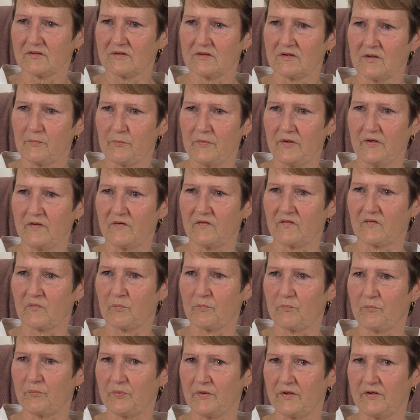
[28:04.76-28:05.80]
I mean, it's
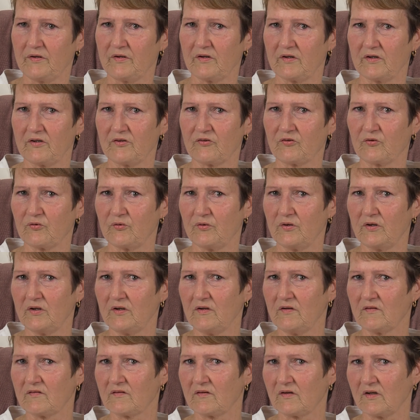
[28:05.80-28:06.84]
been nearly 2
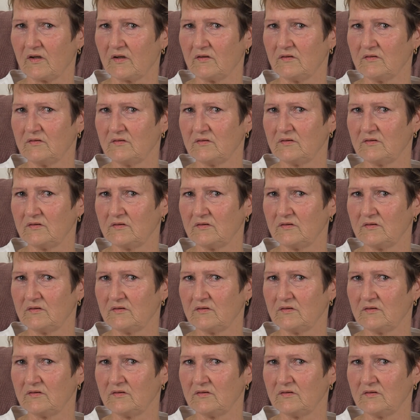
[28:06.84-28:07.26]
years now,